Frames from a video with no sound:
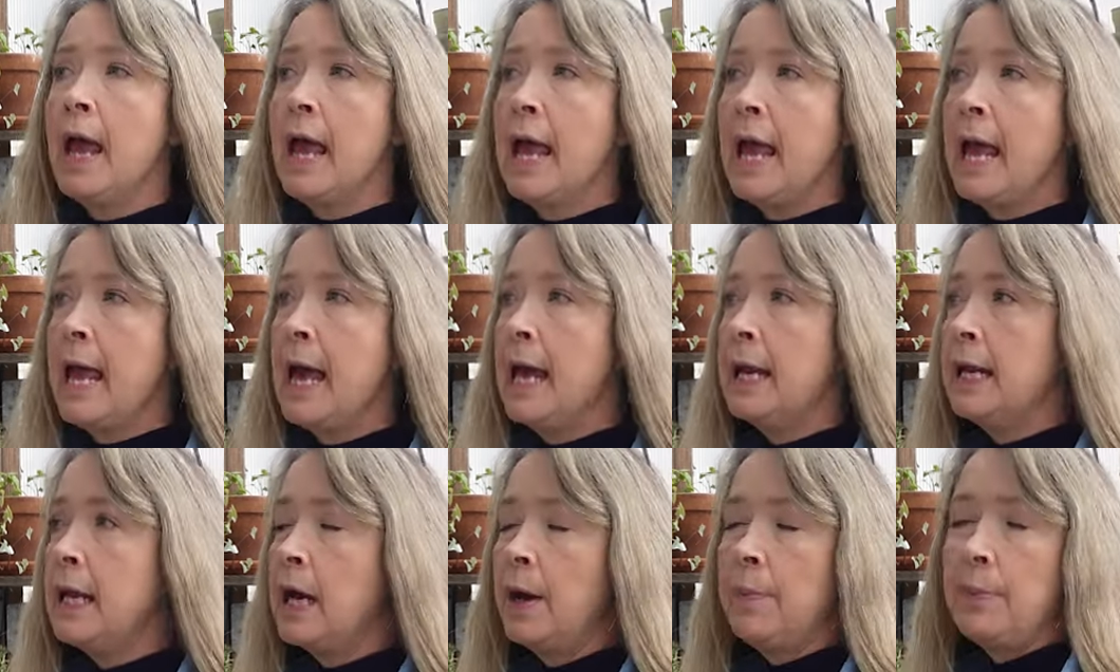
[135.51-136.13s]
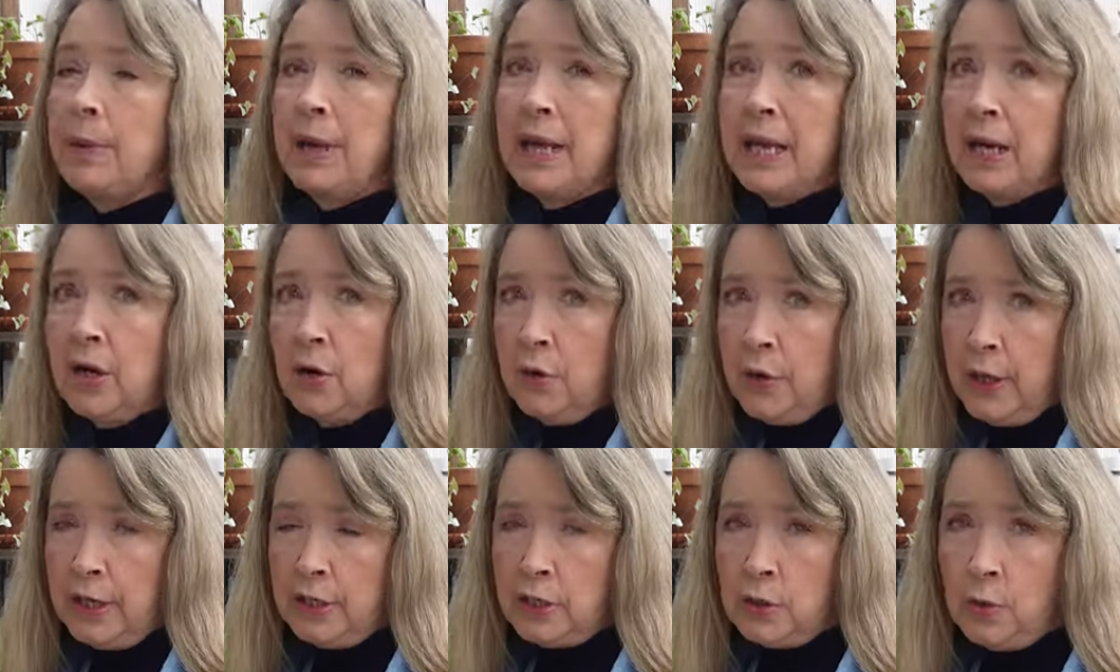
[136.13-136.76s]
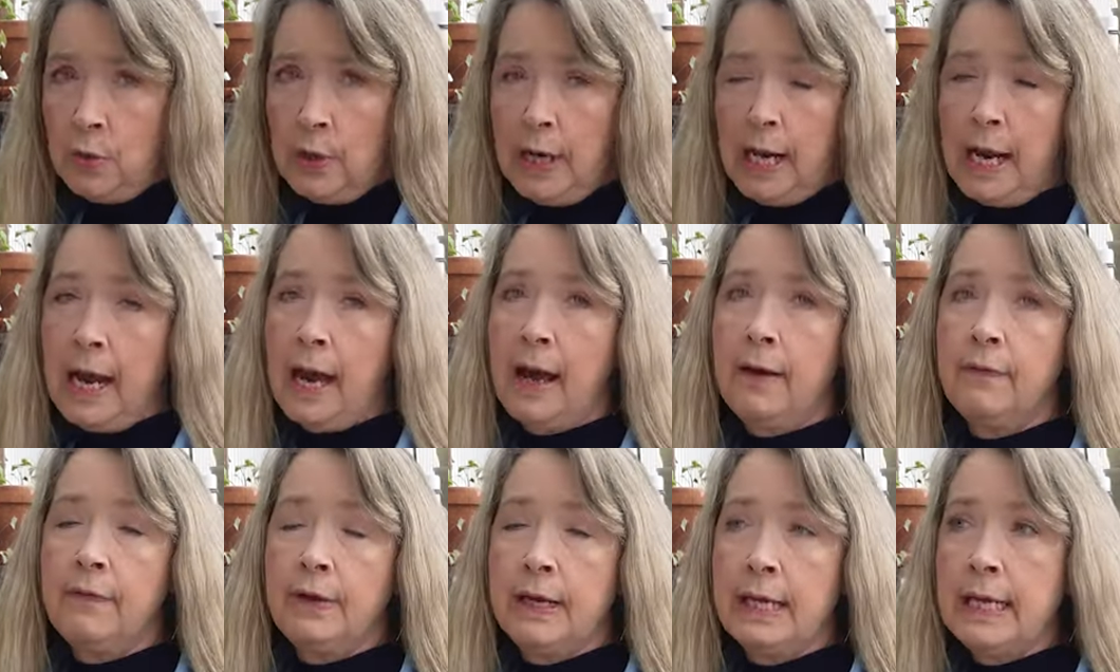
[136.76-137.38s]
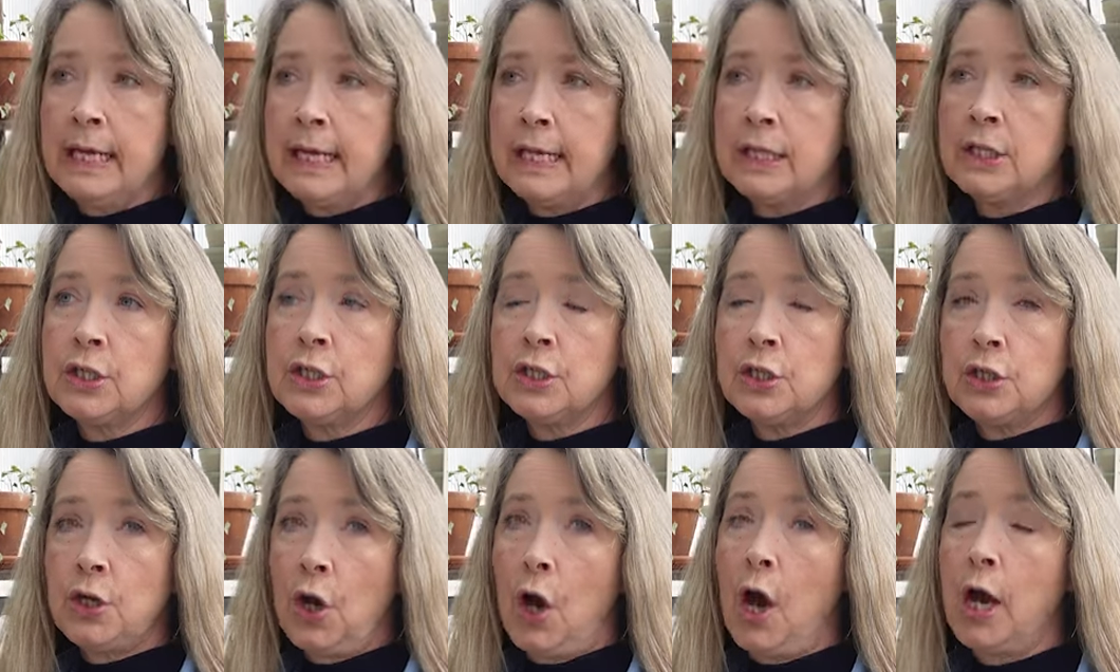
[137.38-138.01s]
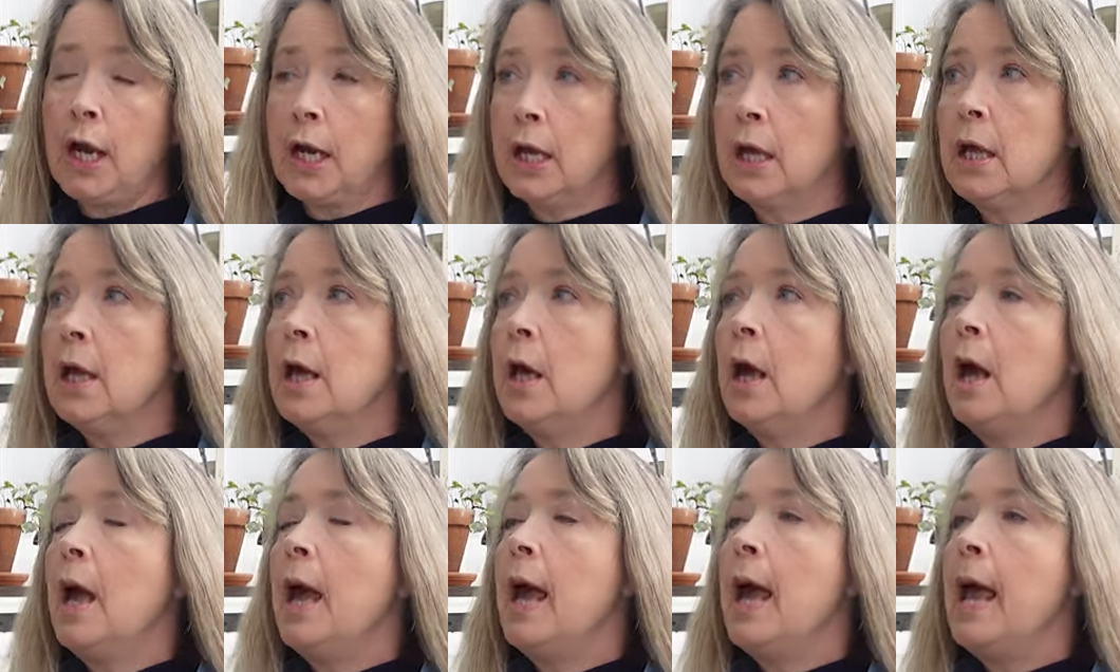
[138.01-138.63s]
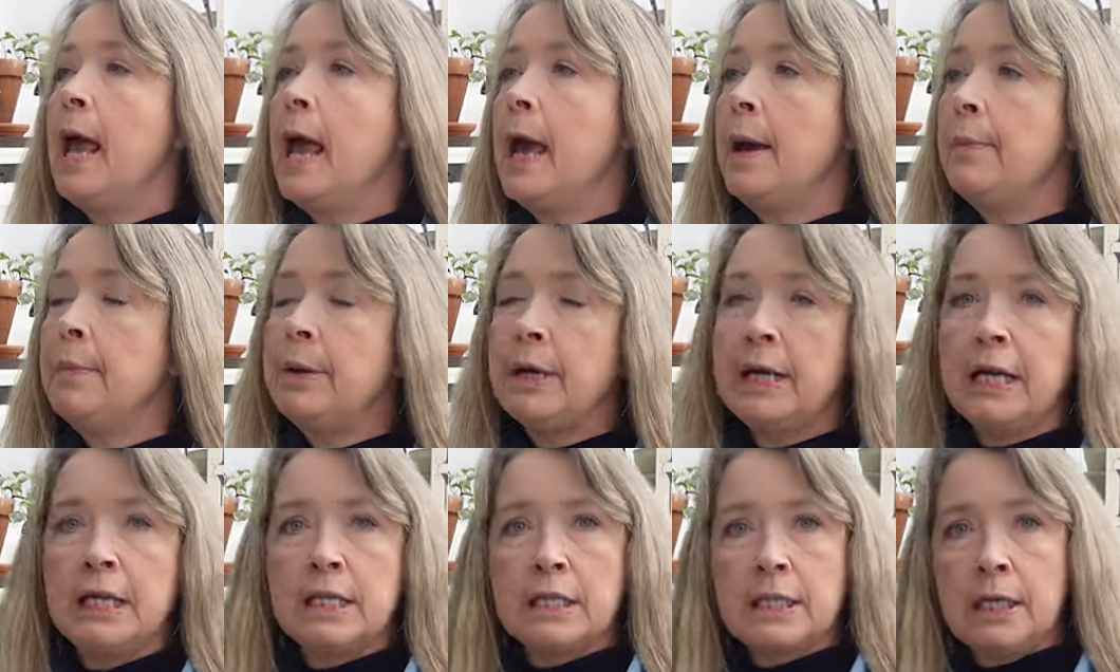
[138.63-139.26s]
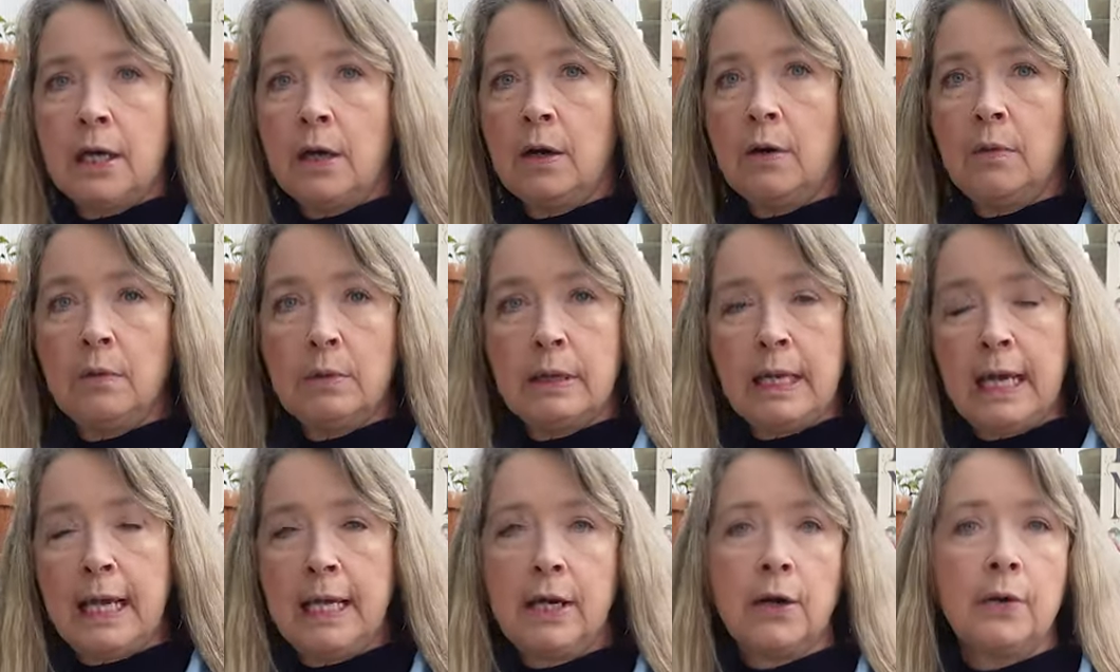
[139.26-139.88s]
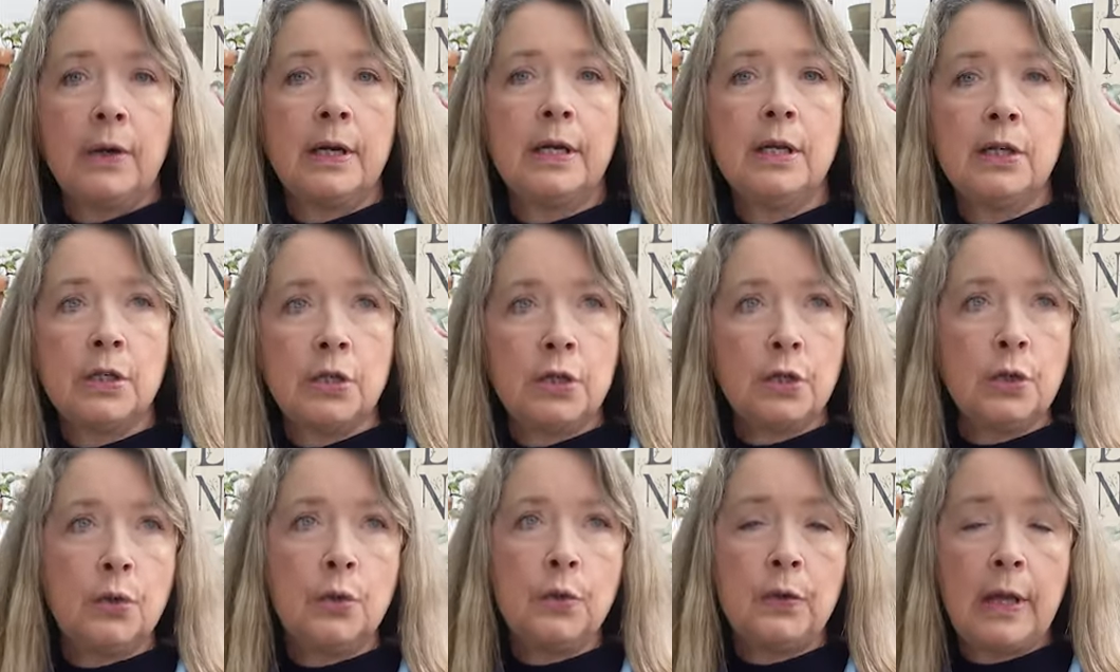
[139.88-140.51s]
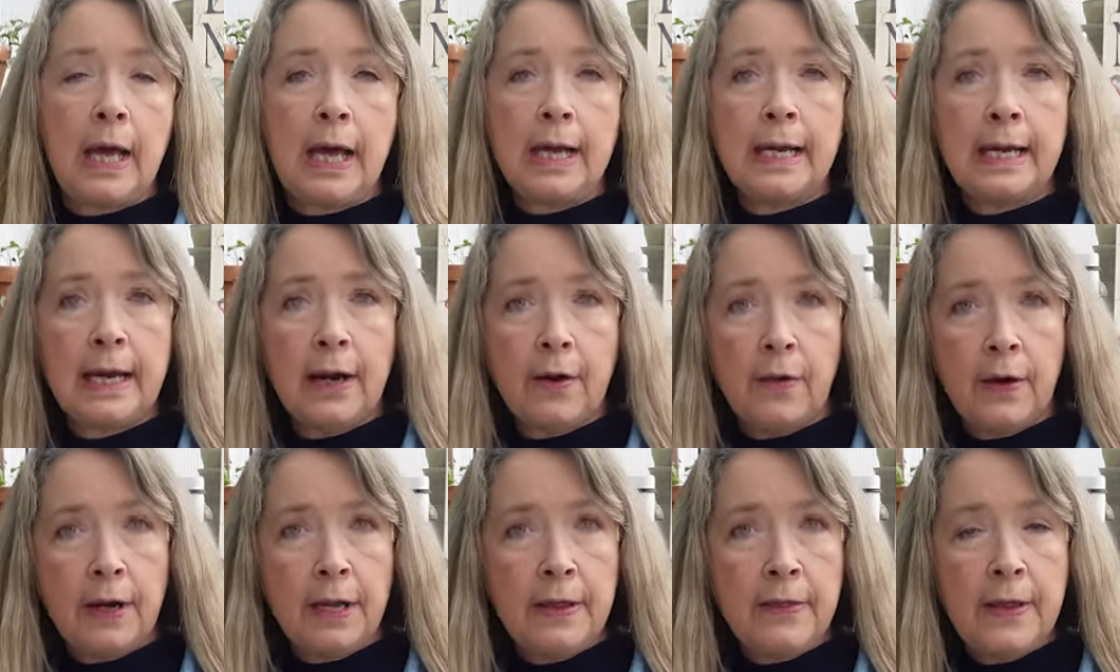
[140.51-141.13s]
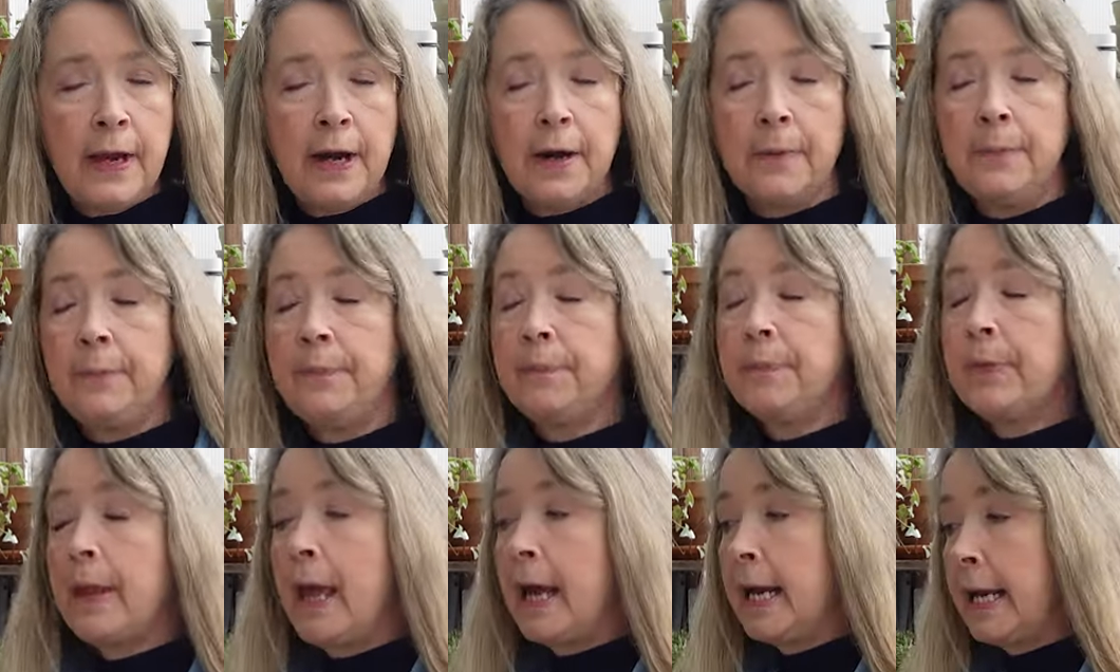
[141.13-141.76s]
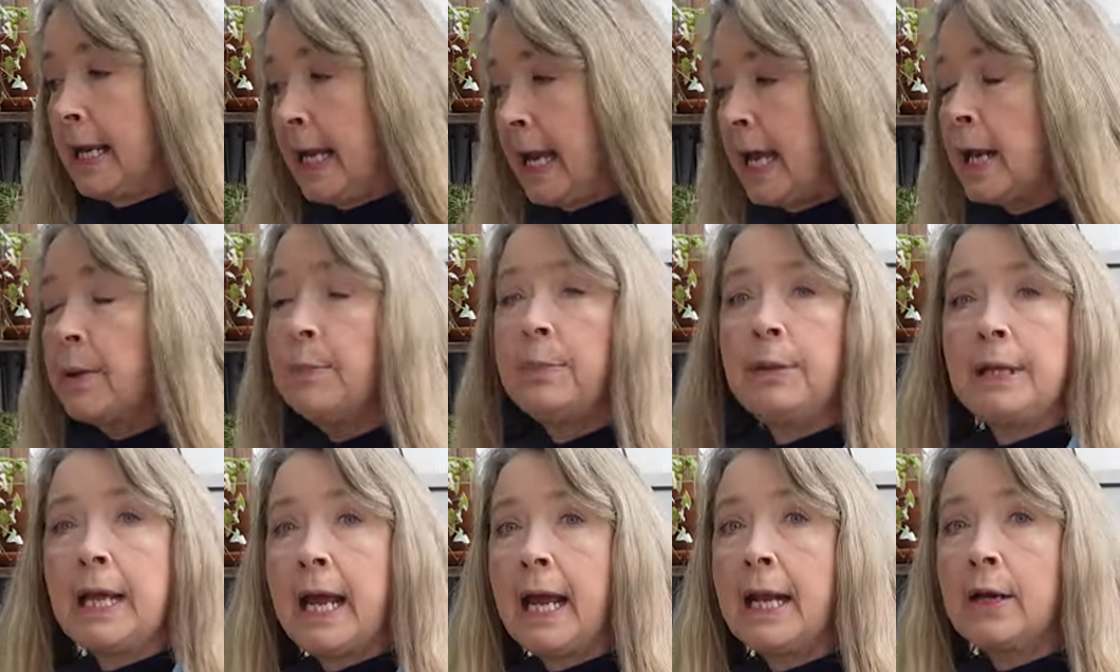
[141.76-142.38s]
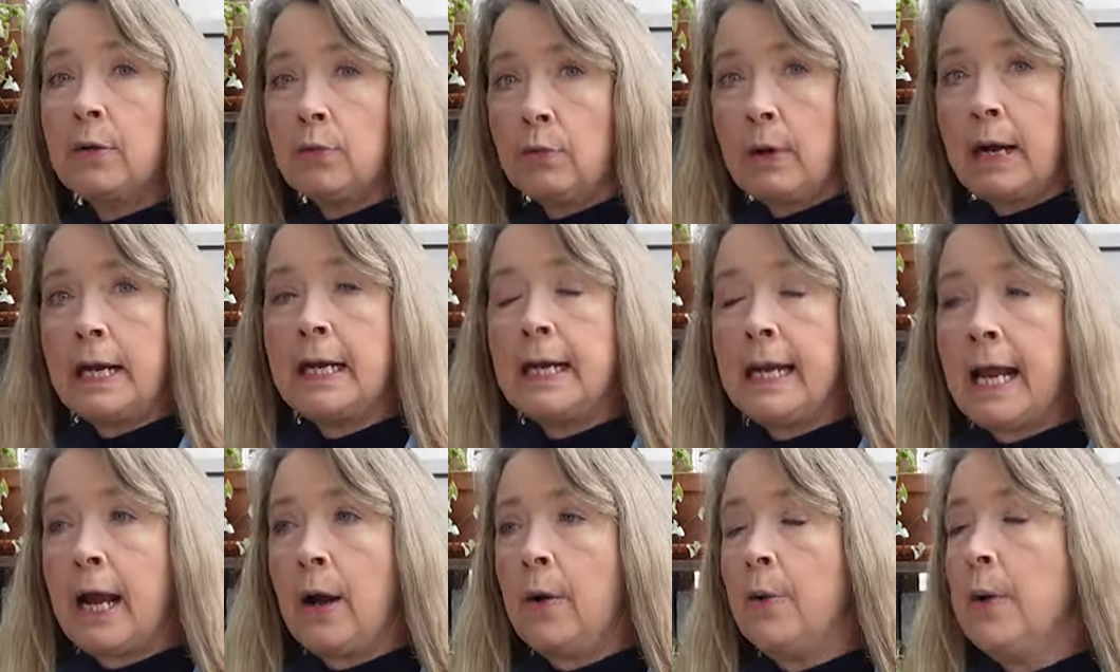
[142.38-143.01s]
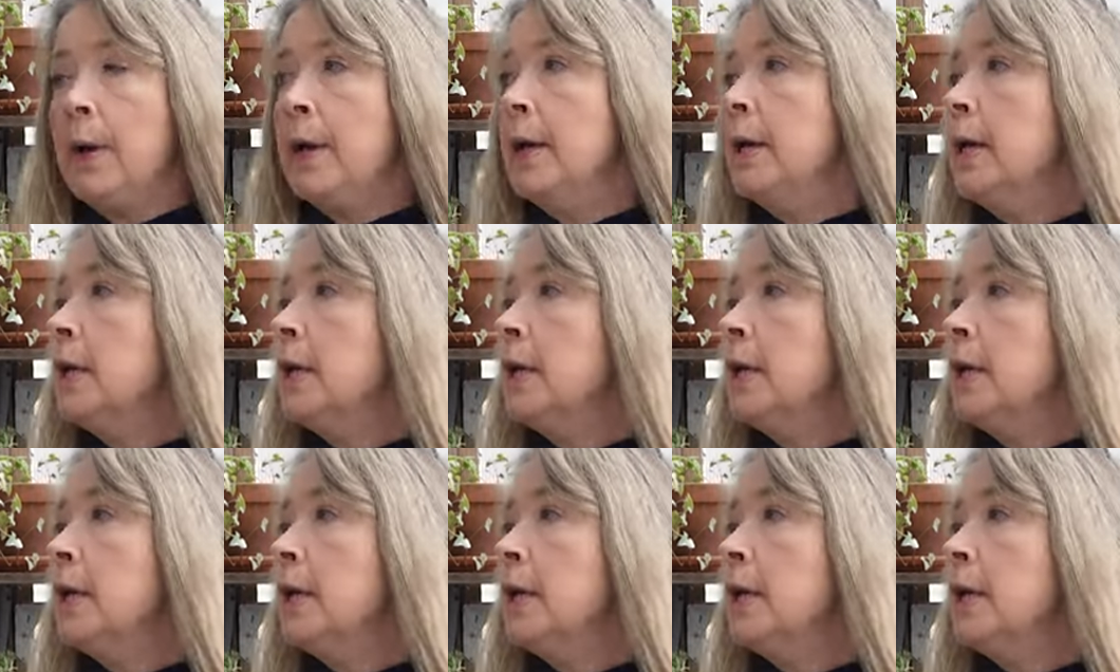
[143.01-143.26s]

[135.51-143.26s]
And up here, they don't have in stock at, uh, because they're catering to that area there that can plant right now.